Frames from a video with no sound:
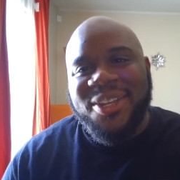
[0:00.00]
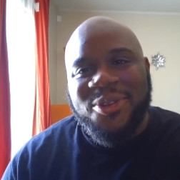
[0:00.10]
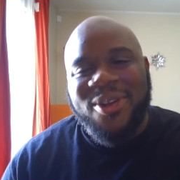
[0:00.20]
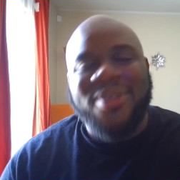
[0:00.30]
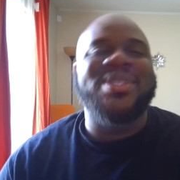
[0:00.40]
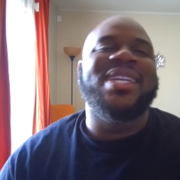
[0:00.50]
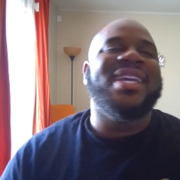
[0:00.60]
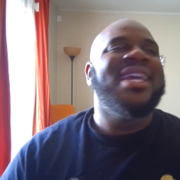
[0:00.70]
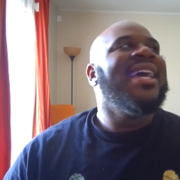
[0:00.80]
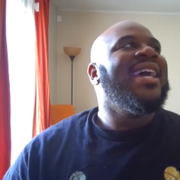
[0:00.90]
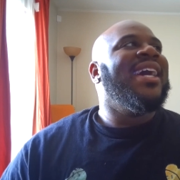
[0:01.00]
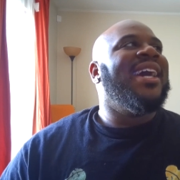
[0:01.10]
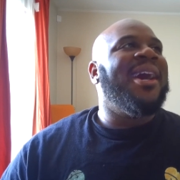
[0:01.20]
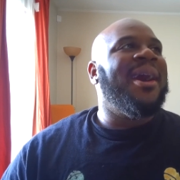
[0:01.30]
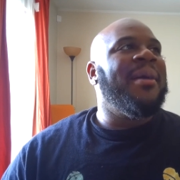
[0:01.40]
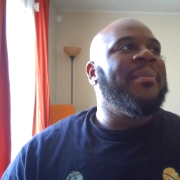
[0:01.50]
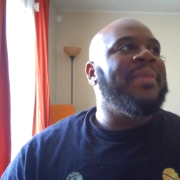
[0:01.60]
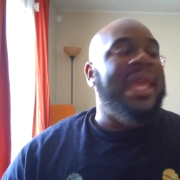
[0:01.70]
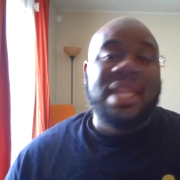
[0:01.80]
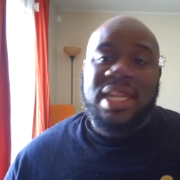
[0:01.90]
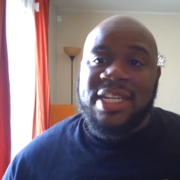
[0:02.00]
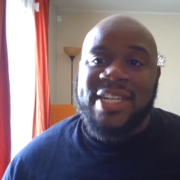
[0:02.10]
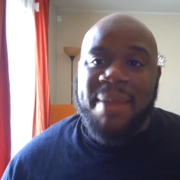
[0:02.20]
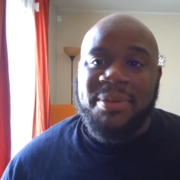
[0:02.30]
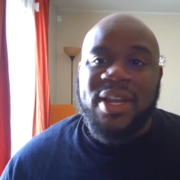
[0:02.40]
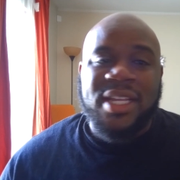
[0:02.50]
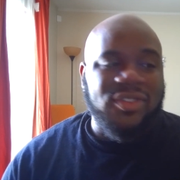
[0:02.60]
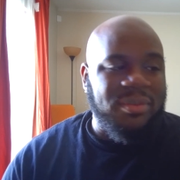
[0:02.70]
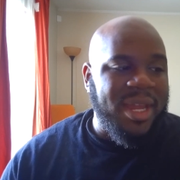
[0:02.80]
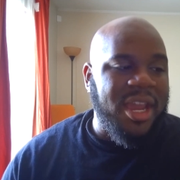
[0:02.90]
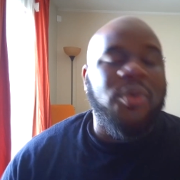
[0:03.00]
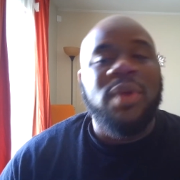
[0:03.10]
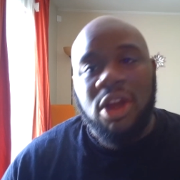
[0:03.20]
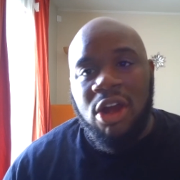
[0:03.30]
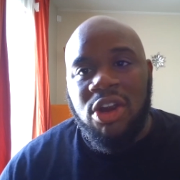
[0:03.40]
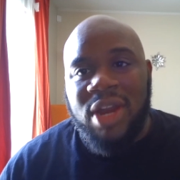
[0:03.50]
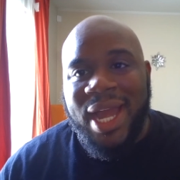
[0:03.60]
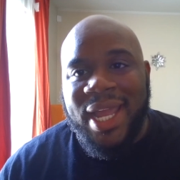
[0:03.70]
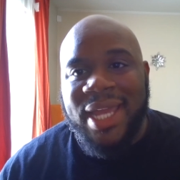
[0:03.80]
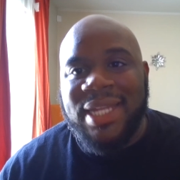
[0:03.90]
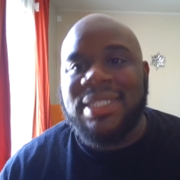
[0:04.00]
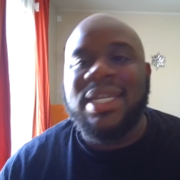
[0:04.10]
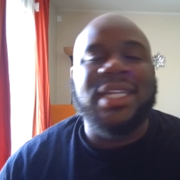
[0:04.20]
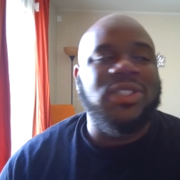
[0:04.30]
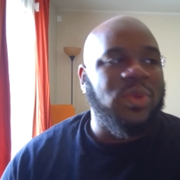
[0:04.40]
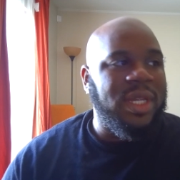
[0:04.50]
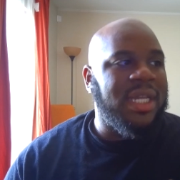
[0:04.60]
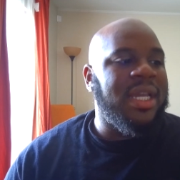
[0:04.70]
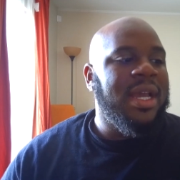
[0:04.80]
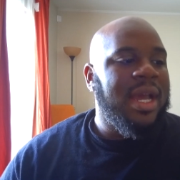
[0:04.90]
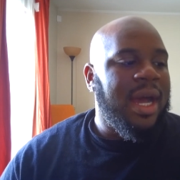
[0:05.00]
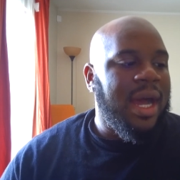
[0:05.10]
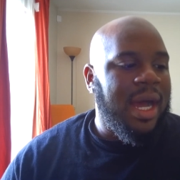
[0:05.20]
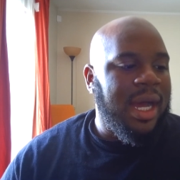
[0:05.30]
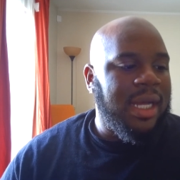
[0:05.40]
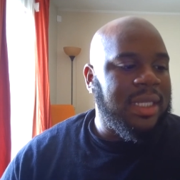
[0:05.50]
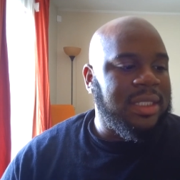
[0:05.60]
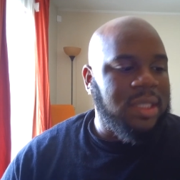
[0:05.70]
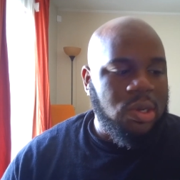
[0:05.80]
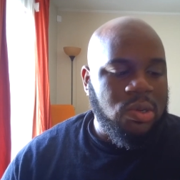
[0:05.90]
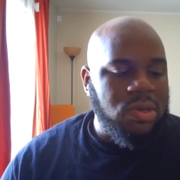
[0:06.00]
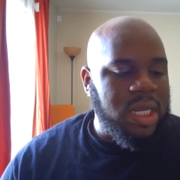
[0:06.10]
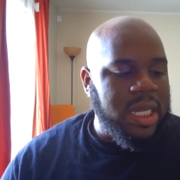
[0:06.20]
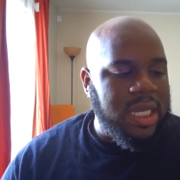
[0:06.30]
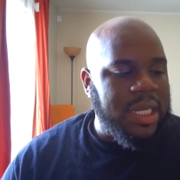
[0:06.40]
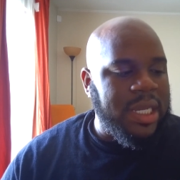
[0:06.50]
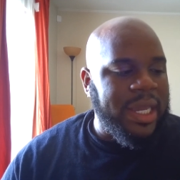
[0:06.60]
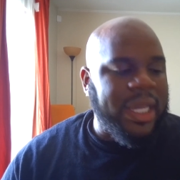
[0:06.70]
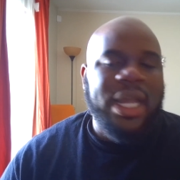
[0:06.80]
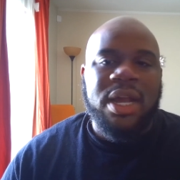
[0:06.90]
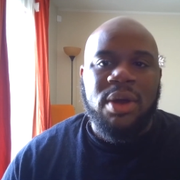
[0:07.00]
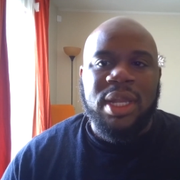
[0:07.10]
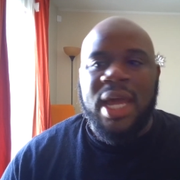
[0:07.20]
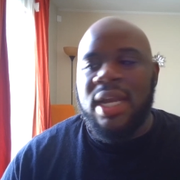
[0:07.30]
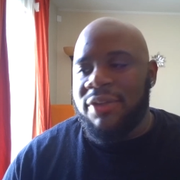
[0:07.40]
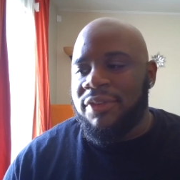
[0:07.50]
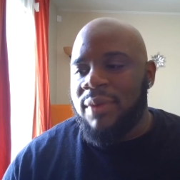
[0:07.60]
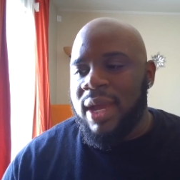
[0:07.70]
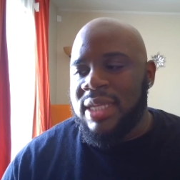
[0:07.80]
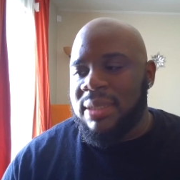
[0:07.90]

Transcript: You know what I'm saying? And then the chapter ends from there. We are on hiatus next week. So it can go a lot of different ways.